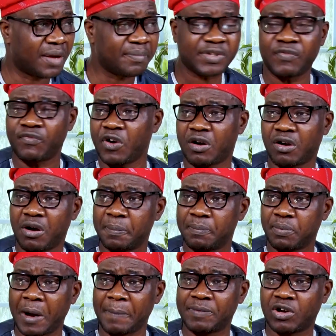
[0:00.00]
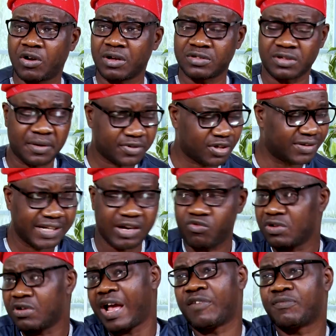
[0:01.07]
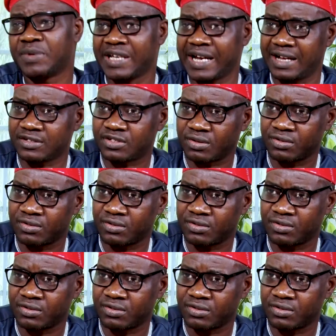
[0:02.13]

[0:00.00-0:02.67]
something for public consumption, they wouldn't have been held